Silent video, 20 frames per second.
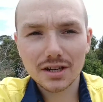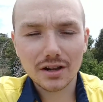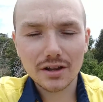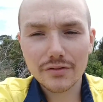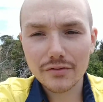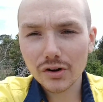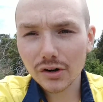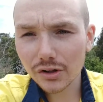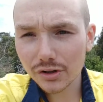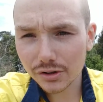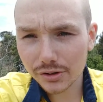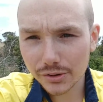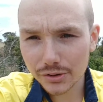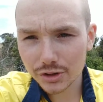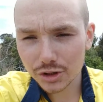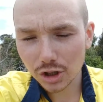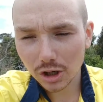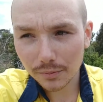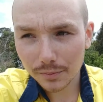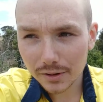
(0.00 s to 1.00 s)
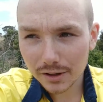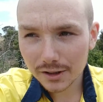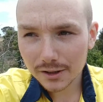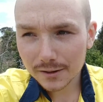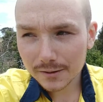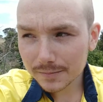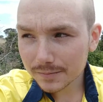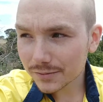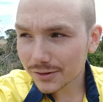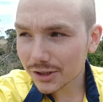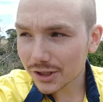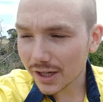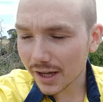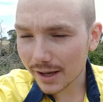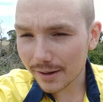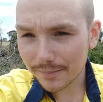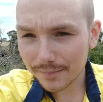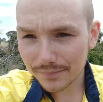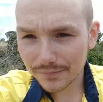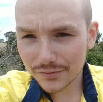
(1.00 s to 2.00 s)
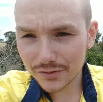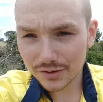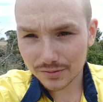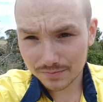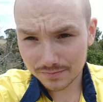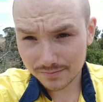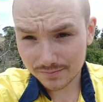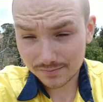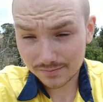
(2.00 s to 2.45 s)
Like, you've got to do a job to get to